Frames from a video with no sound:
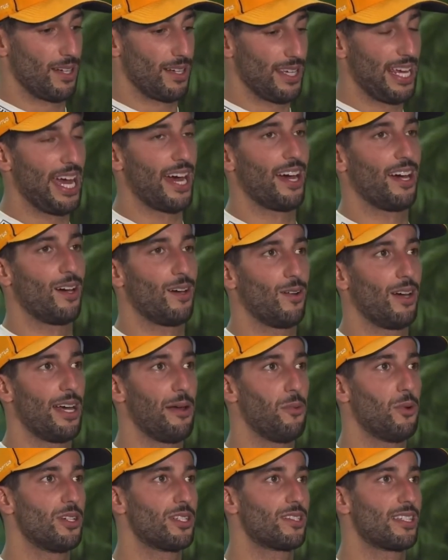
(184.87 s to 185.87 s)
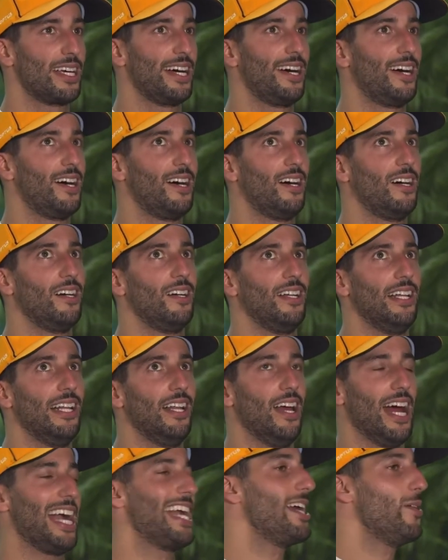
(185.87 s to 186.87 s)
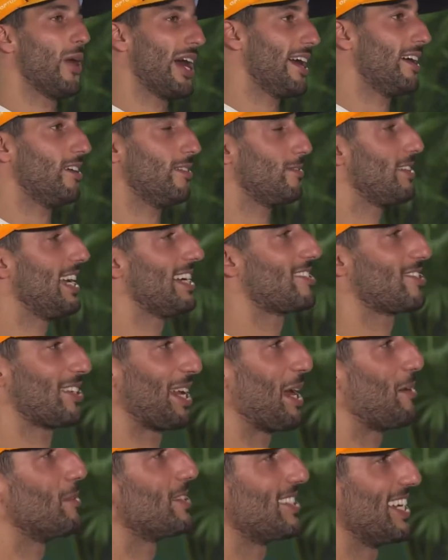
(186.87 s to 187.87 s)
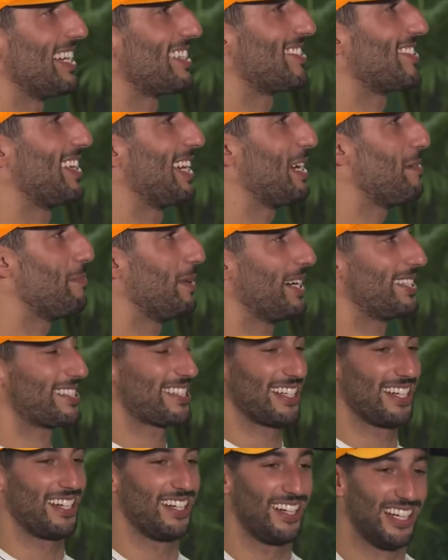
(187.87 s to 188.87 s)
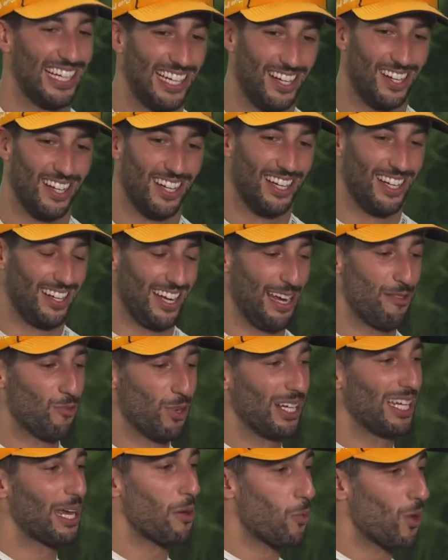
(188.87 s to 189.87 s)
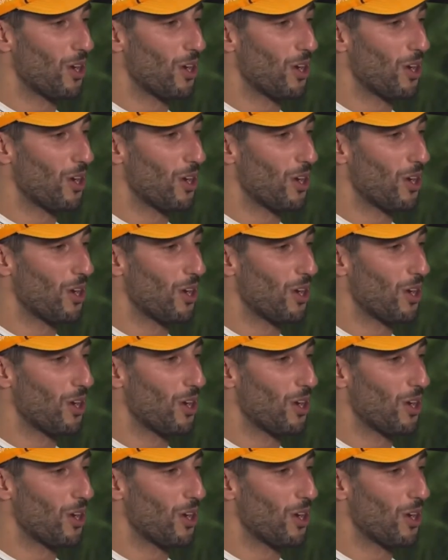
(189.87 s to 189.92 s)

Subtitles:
Yeah, it was. Anyway, yesterday was yesterday, but it really